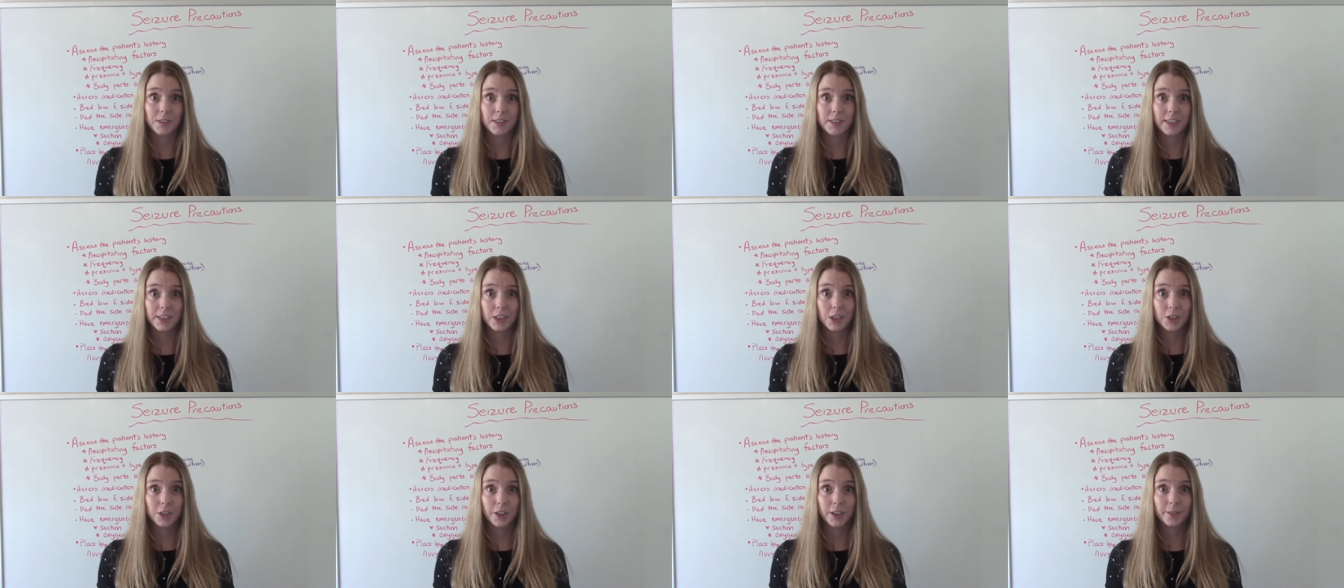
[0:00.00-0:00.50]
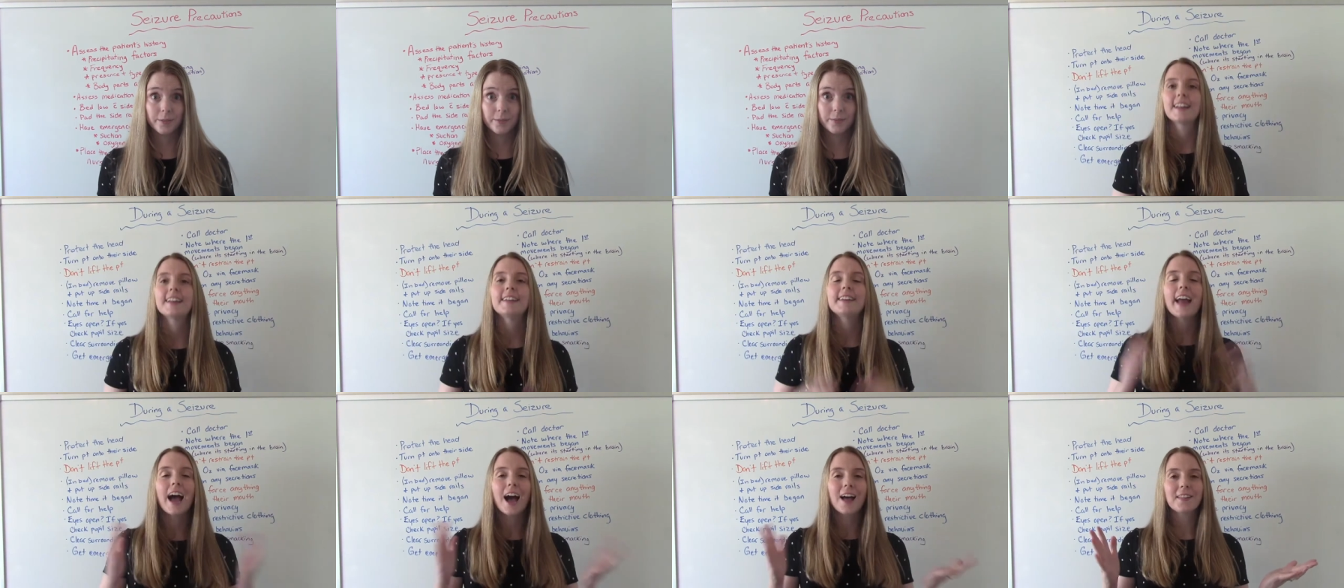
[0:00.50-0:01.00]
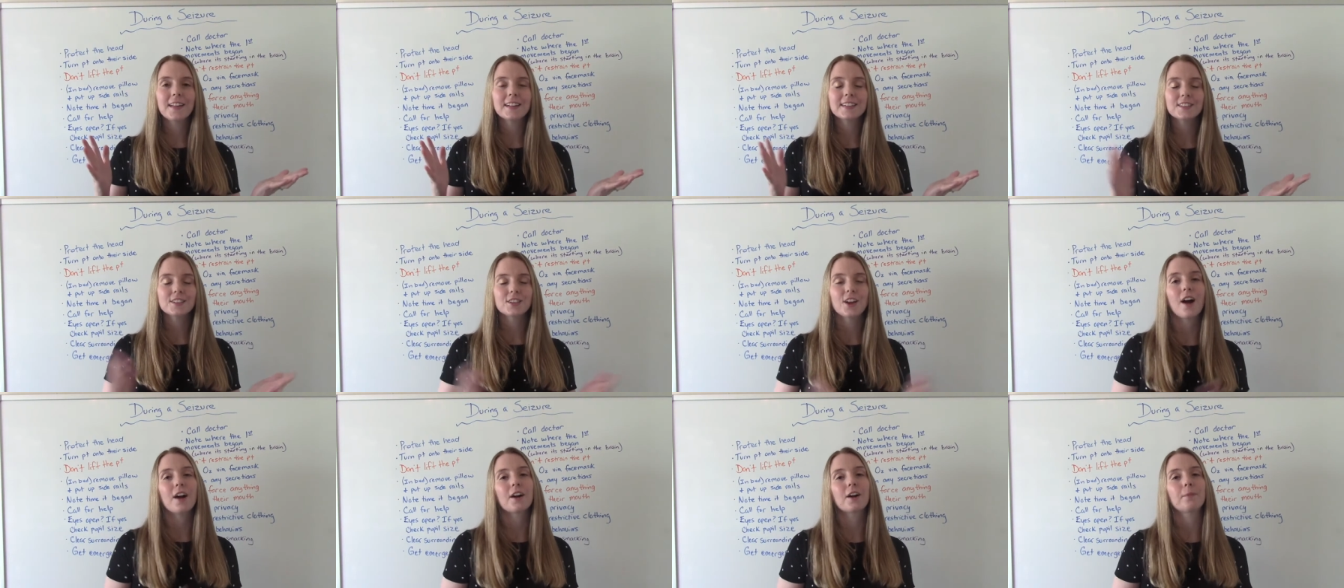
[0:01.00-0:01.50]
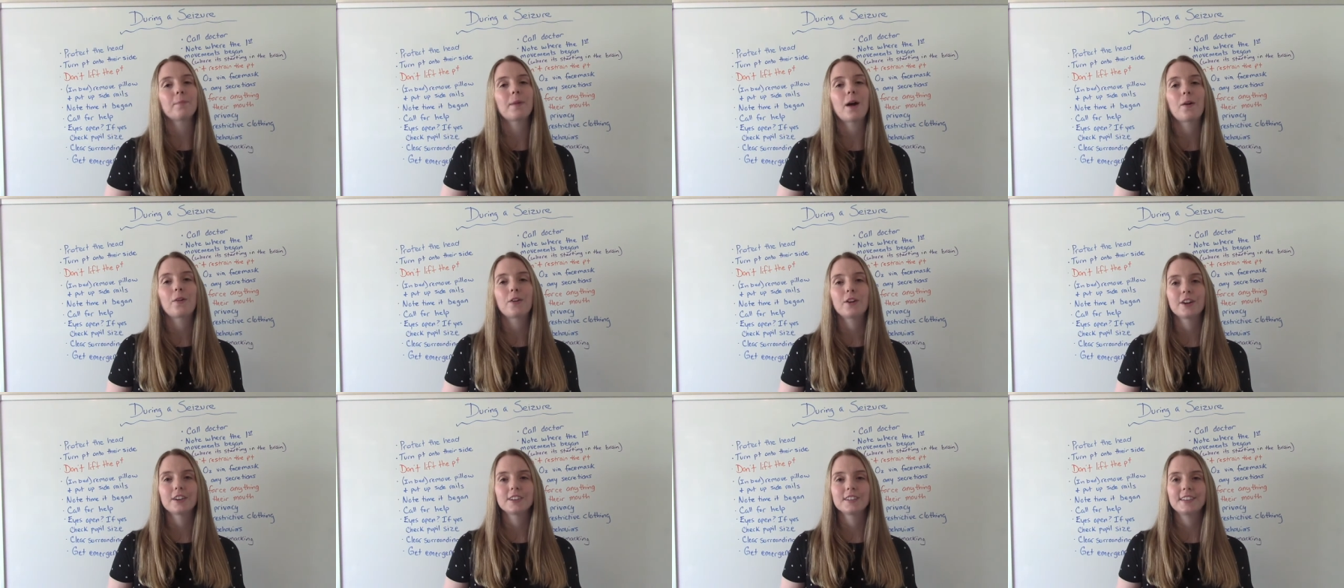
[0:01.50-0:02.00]
seizure. Now let's talk
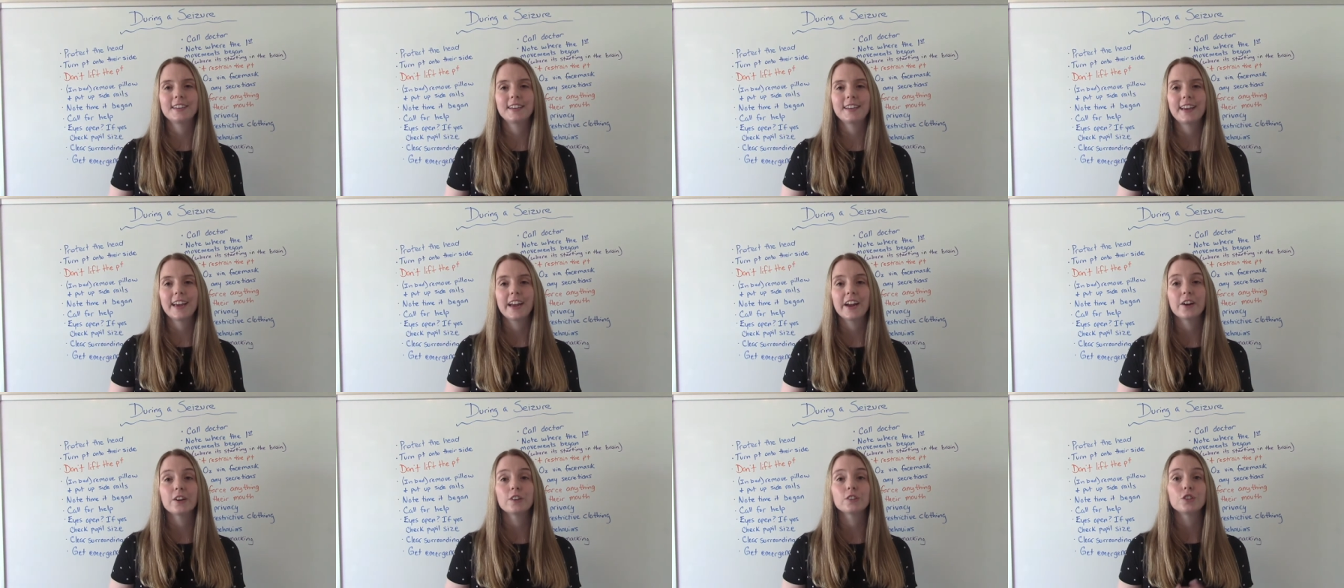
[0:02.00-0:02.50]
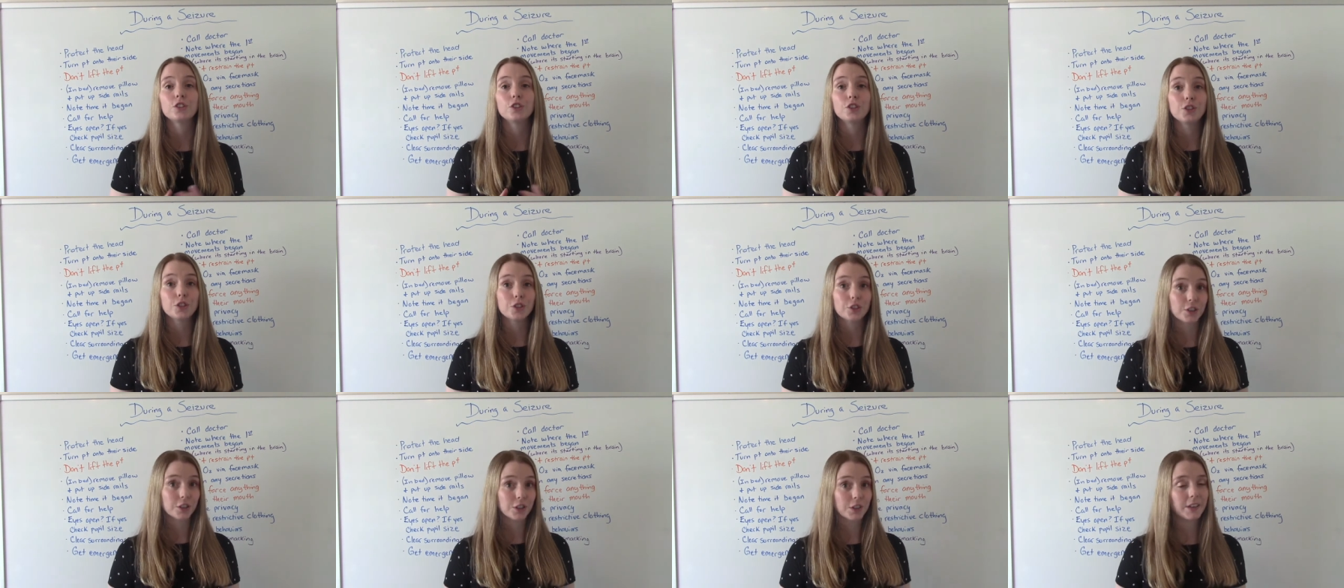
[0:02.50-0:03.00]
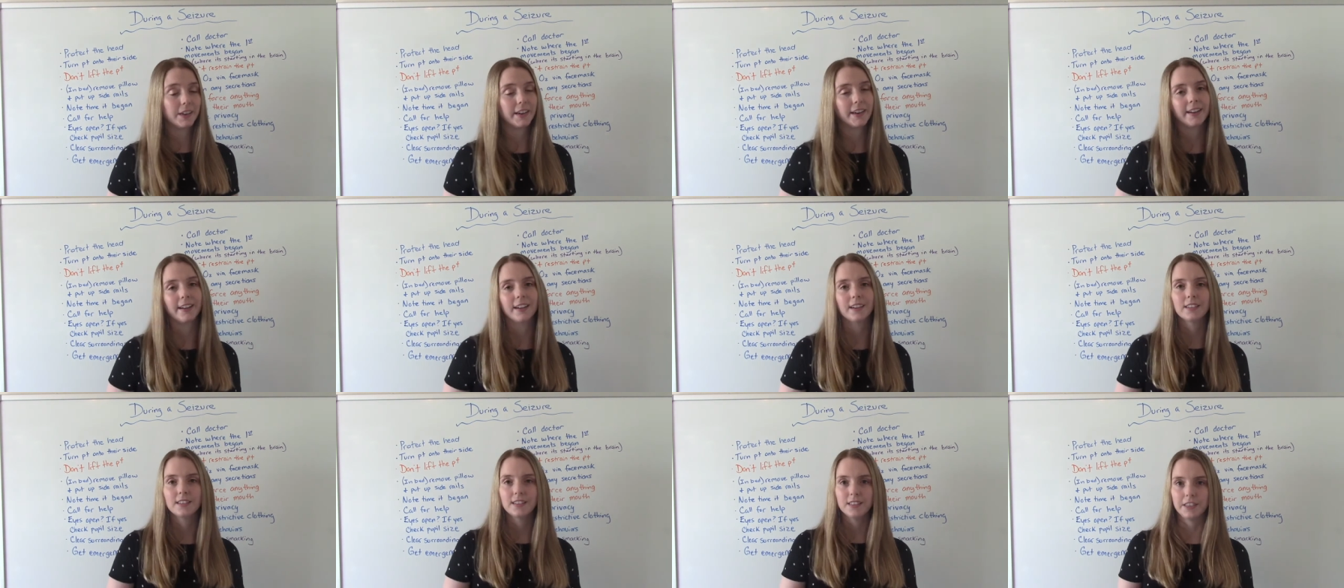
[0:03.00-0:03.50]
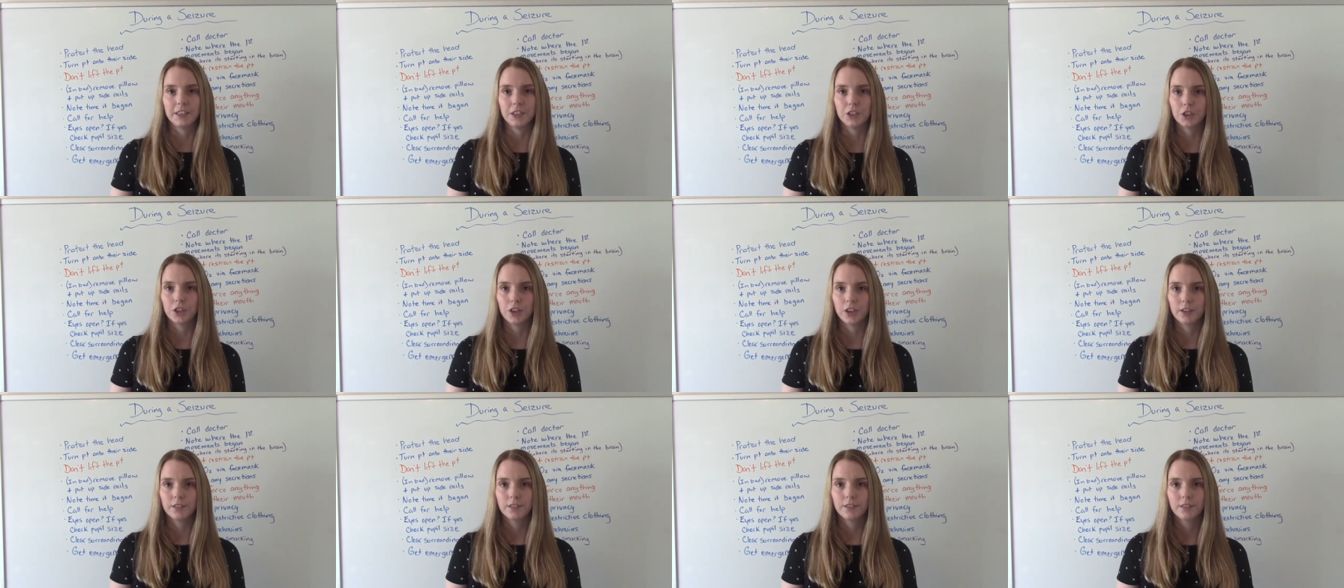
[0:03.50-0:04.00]
about nursing care during a
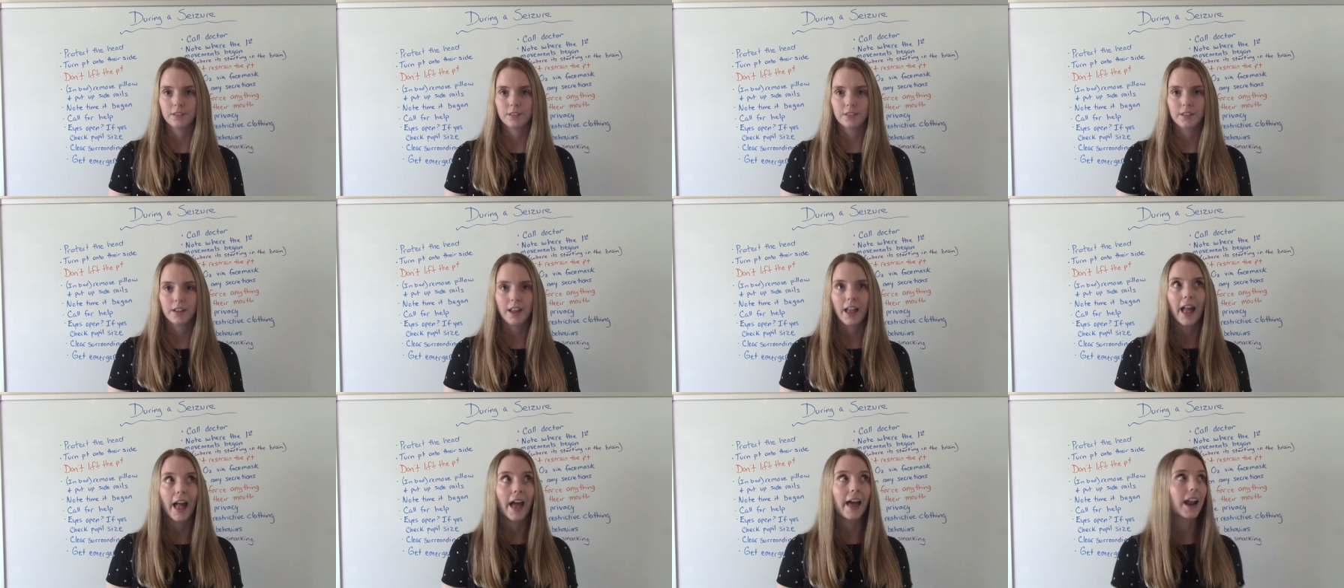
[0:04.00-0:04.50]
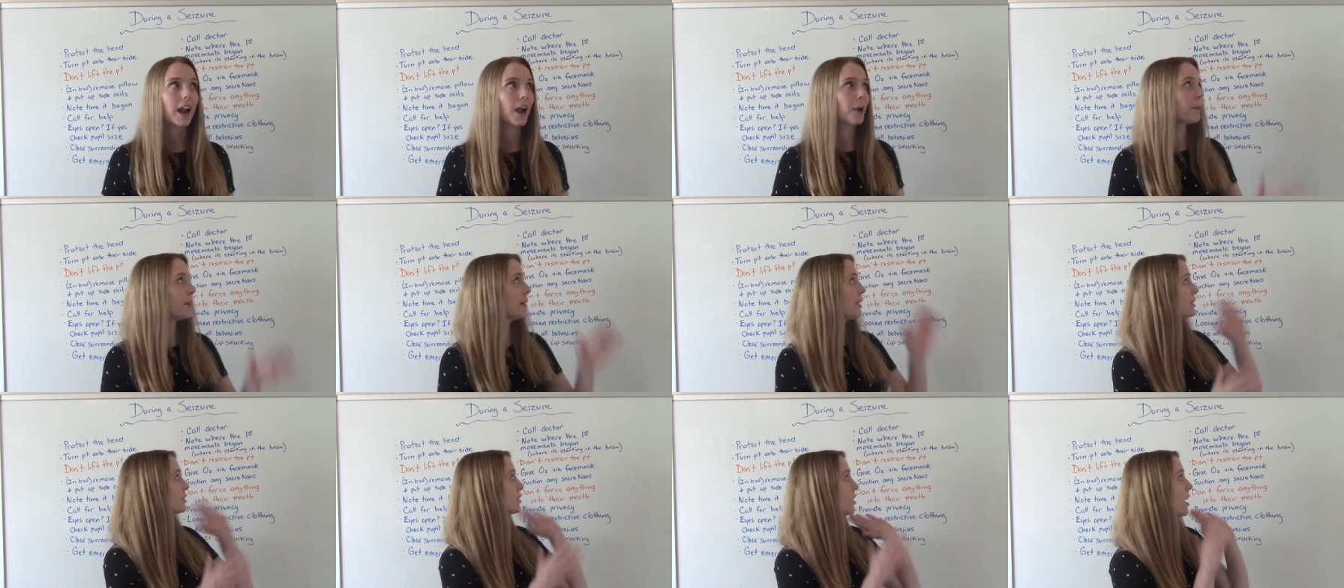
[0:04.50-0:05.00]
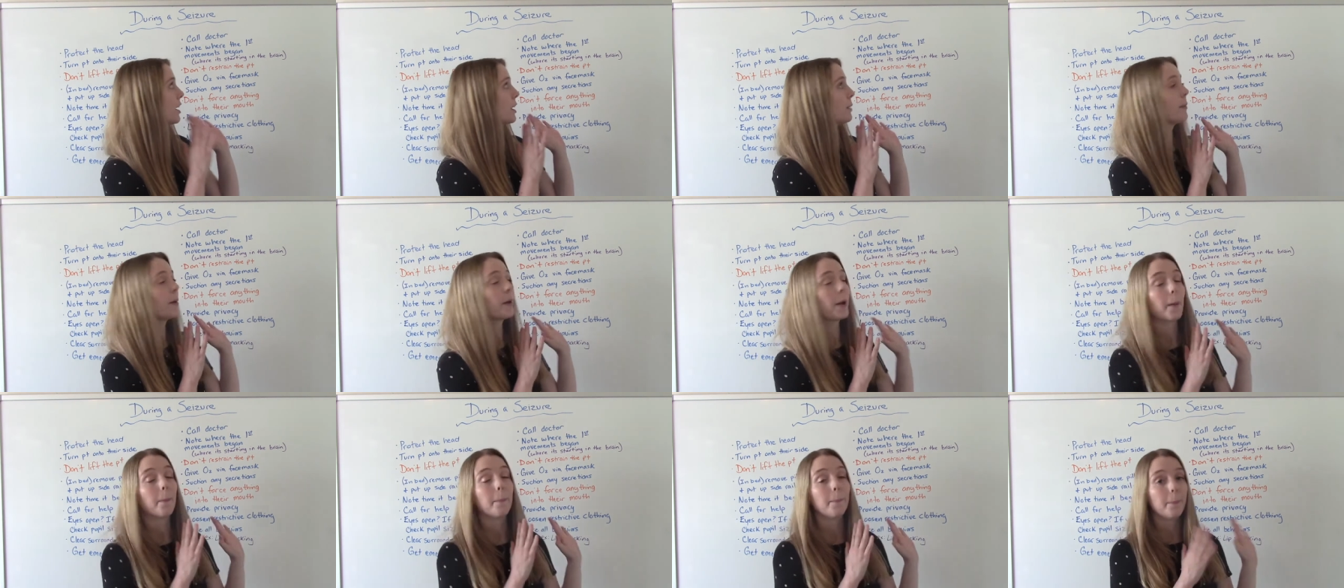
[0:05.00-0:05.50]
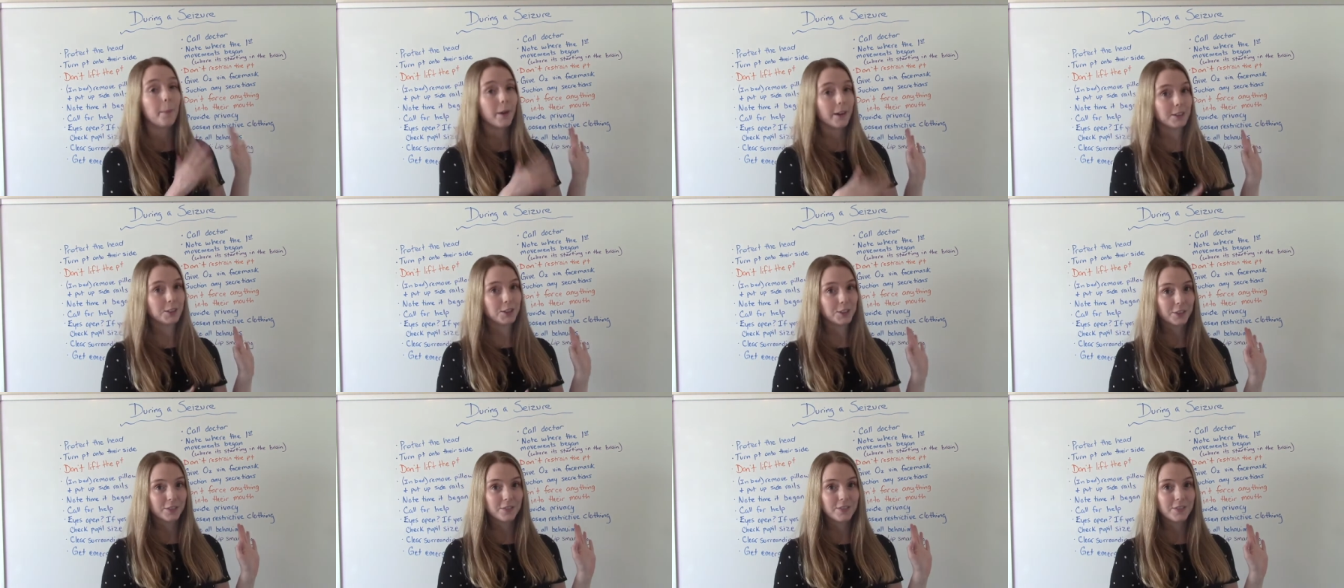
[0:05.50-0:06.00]
seizure. And I'm going to talk about a bunch of